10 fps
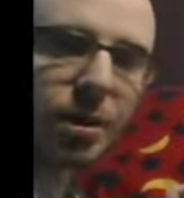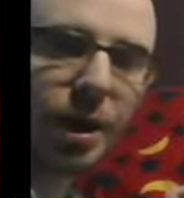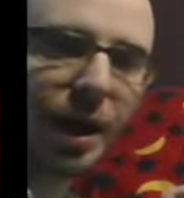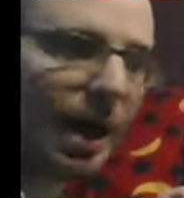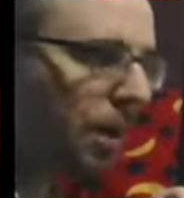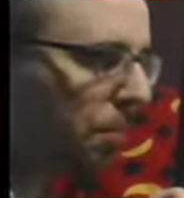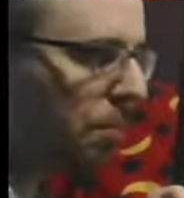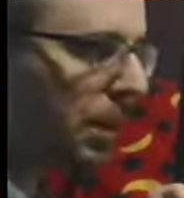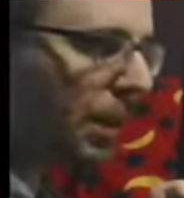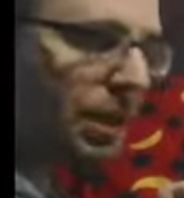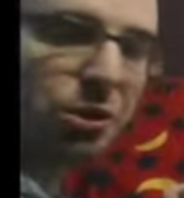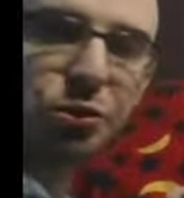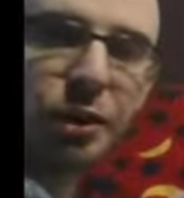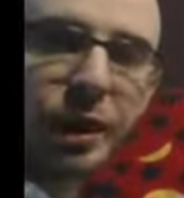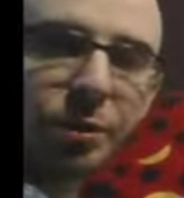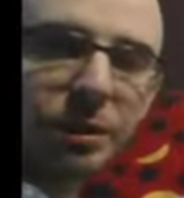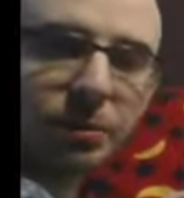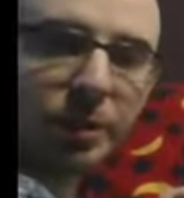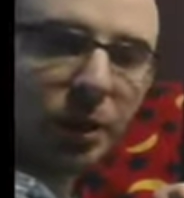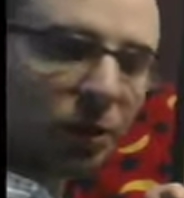And p is 3, which is
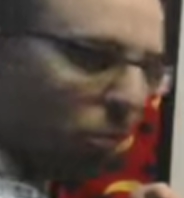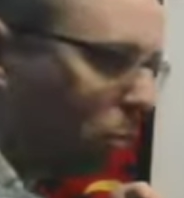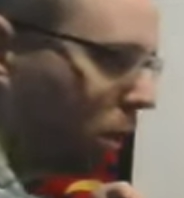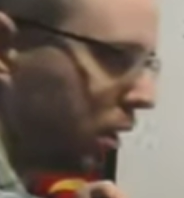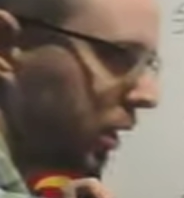bigger than 1.